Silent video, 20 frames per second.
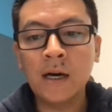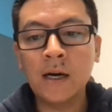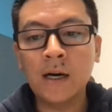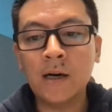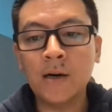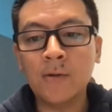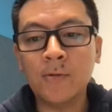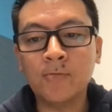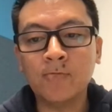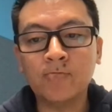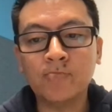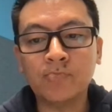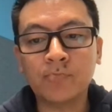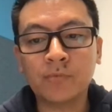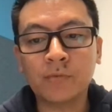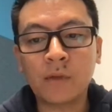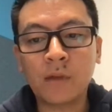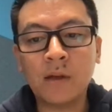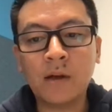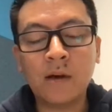
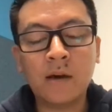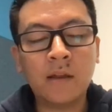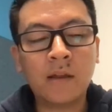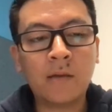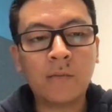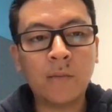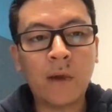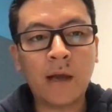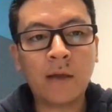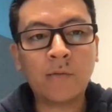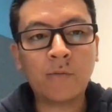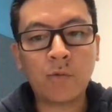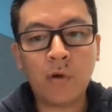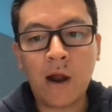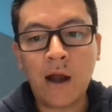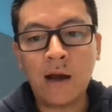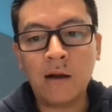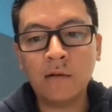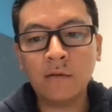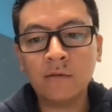I think Mike
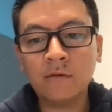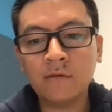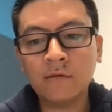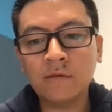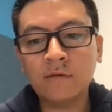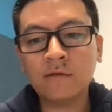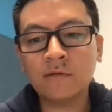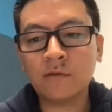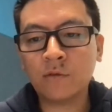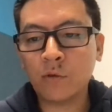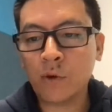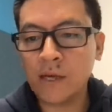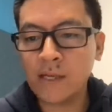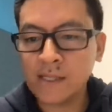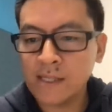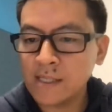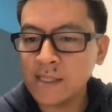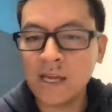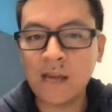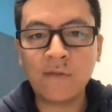Brown,
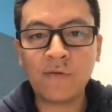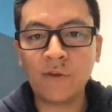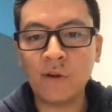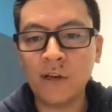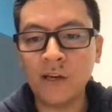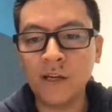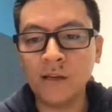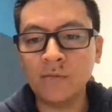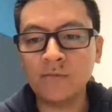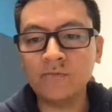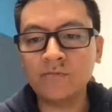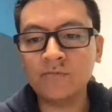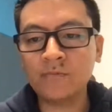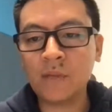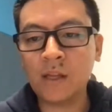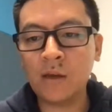crazy day for him.